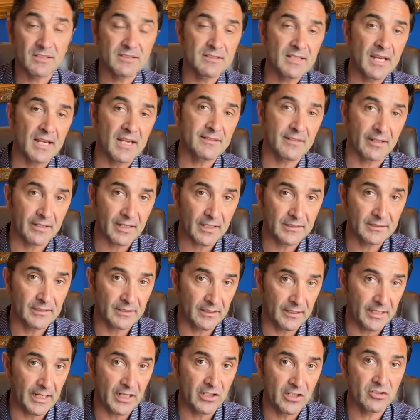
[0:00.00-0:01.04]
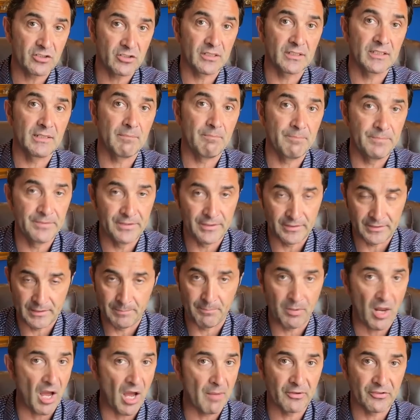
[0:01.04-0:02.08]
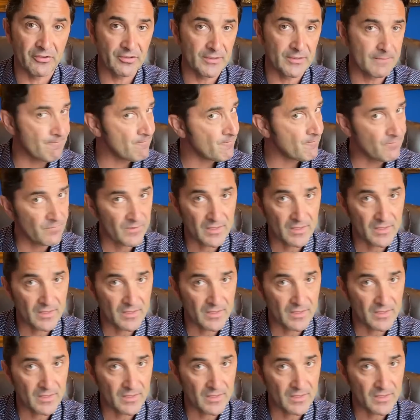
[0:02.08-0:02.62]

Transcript: these guys are not engaged in the diplomacy.